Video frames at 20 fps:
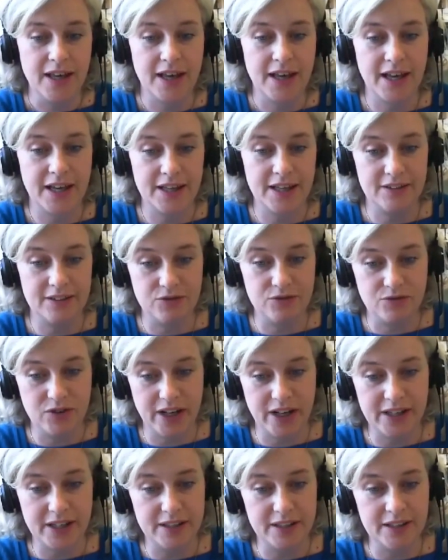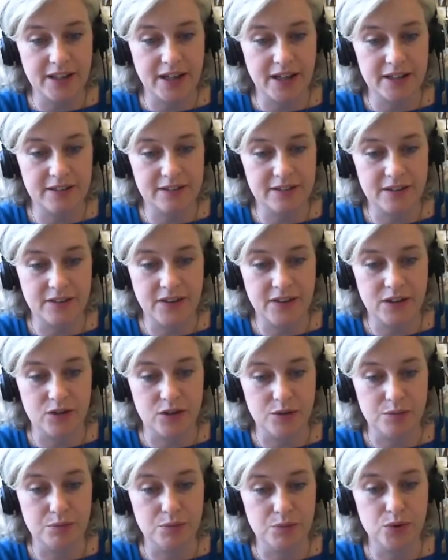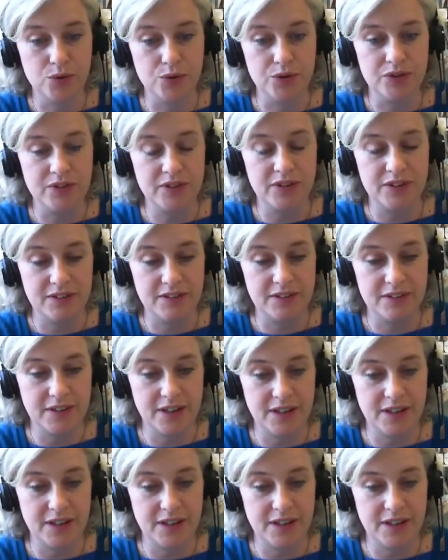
and recognising their importance